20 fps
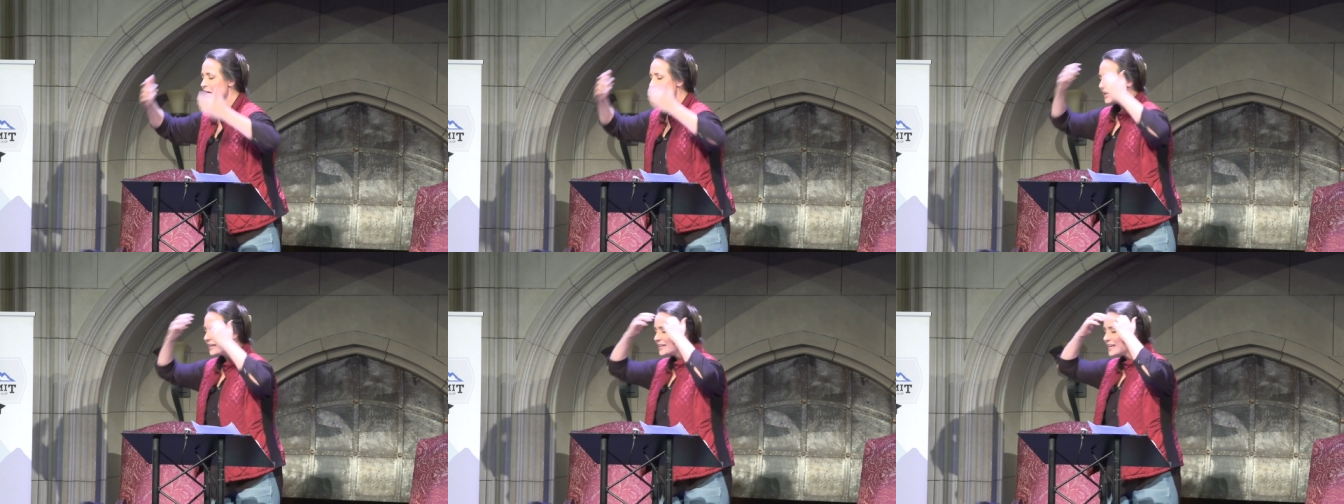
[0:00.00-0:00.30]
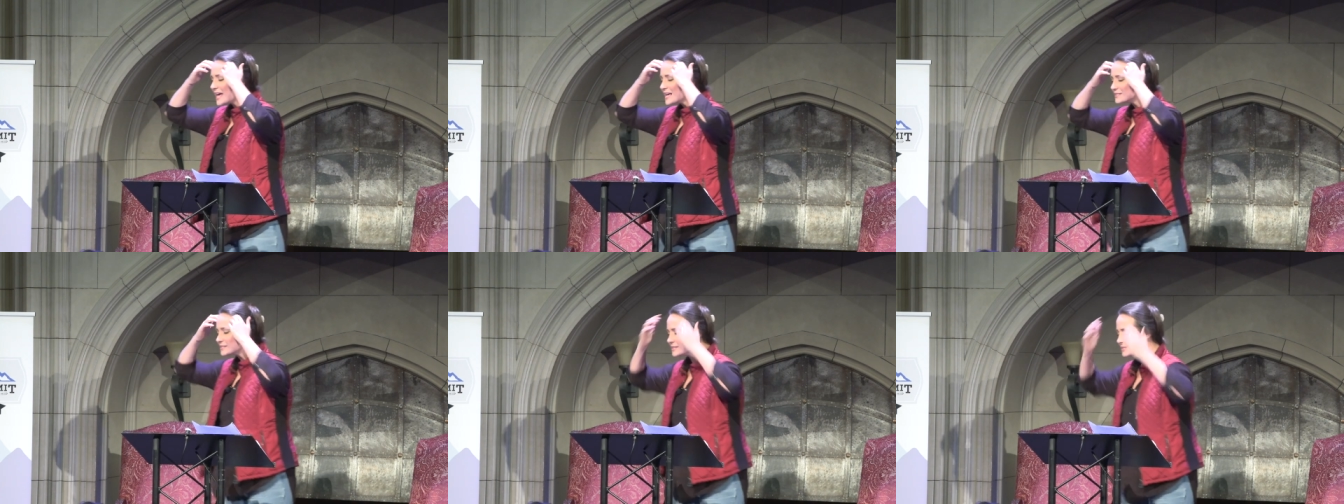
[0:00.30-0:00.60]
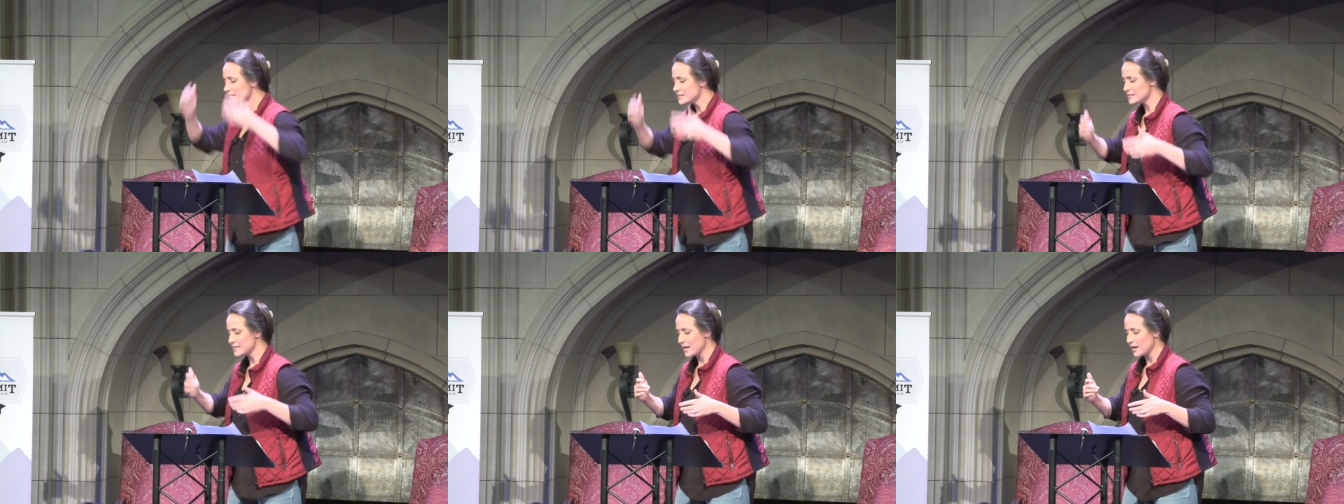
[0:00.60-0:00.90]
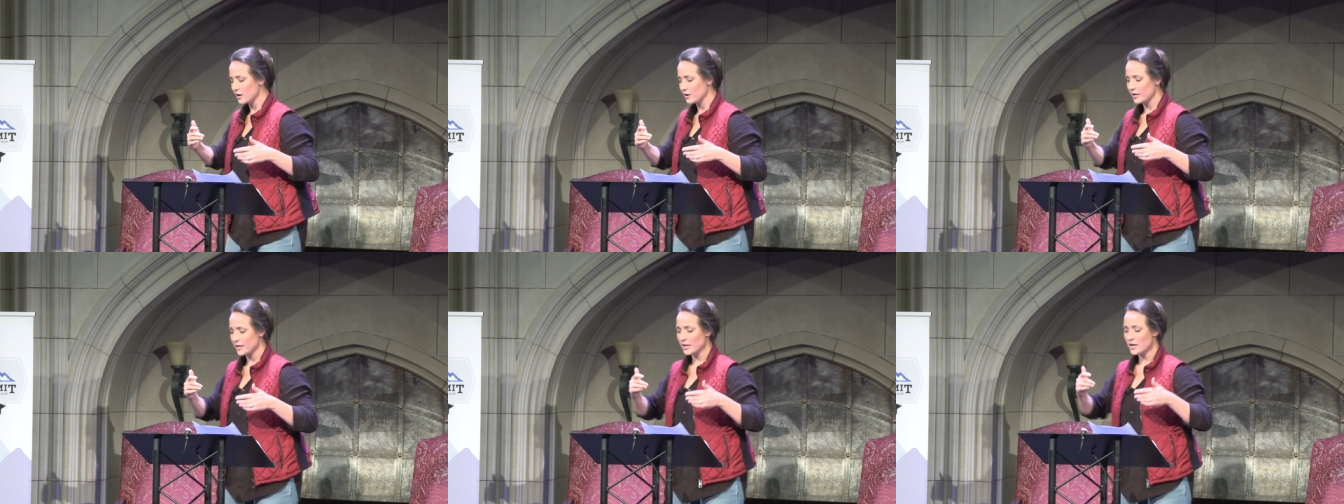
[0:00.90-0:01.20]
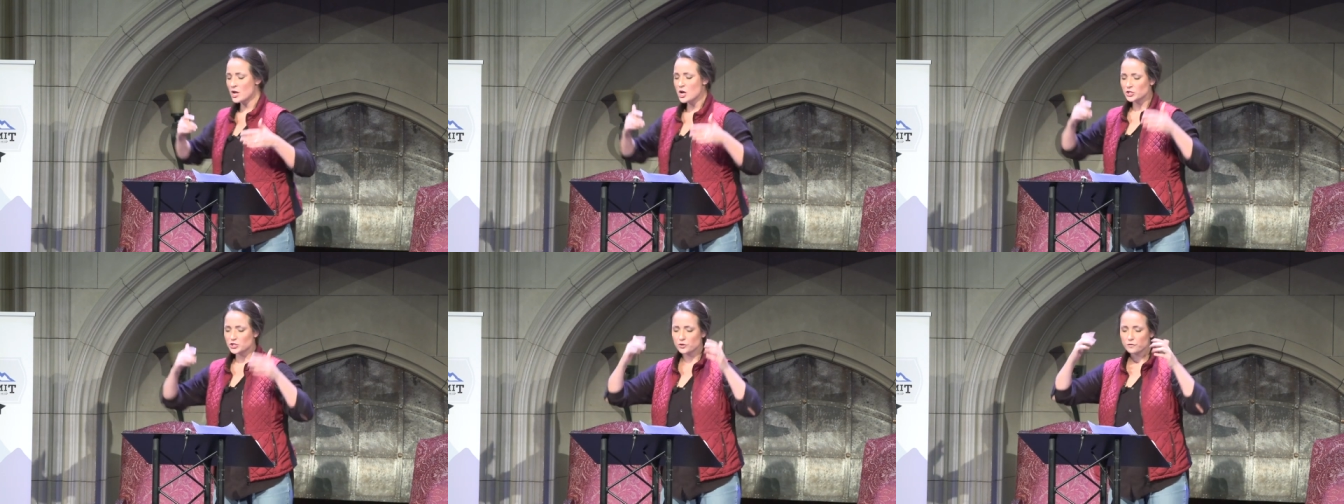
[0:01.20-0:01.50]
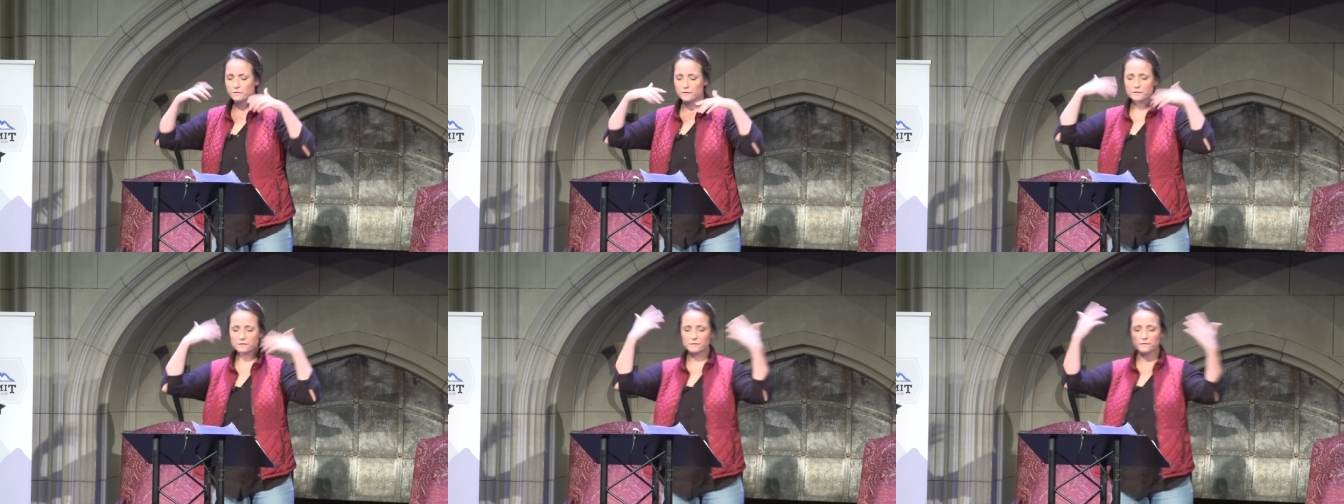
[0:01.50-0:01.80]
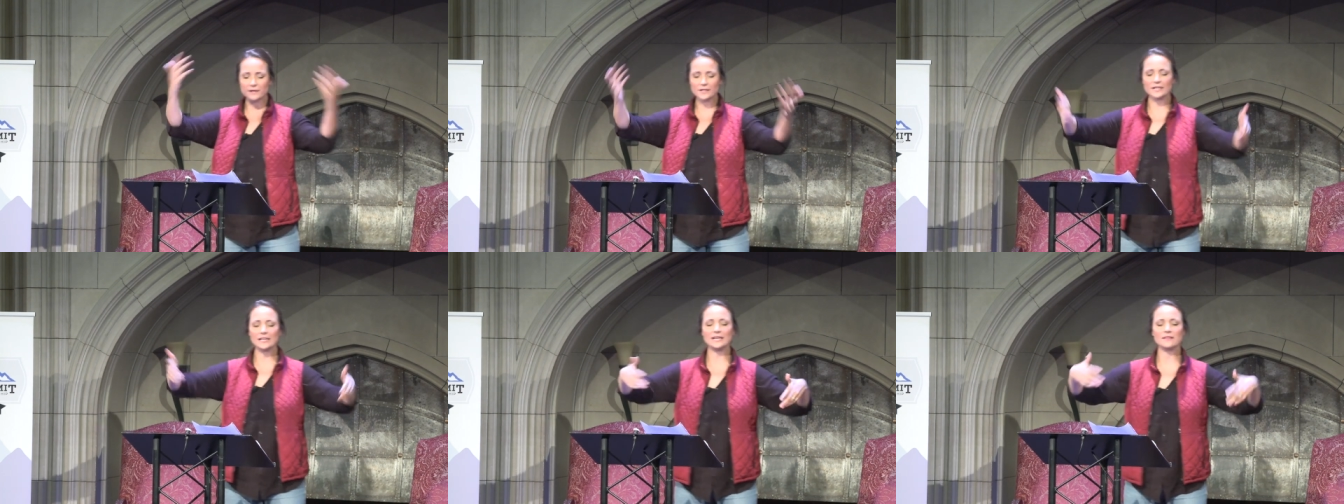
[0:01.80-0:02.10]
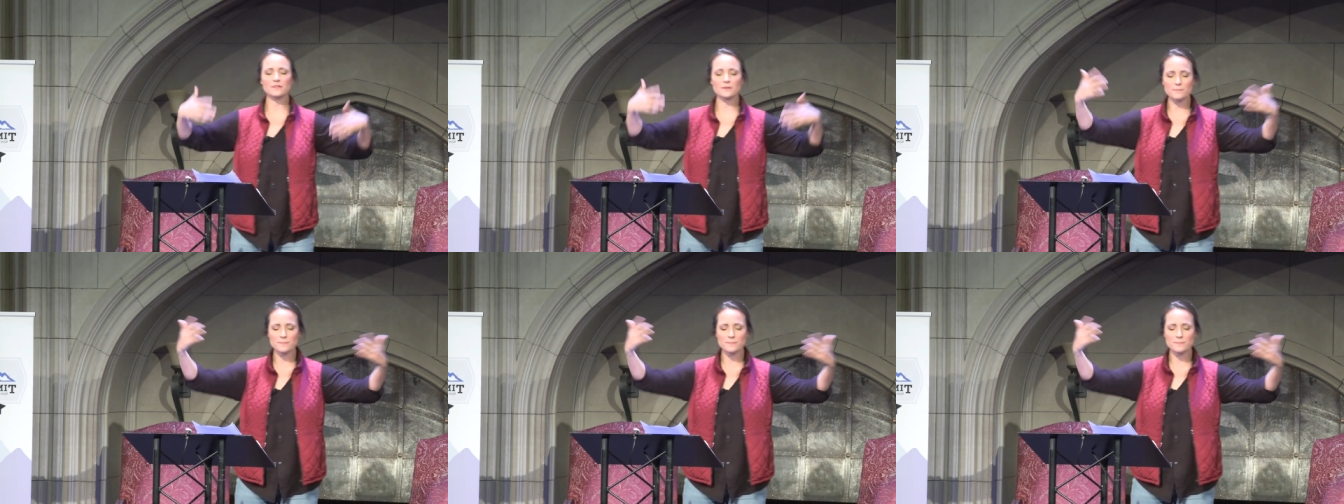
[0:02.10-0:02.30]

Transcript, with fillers: necessary to fulfilling the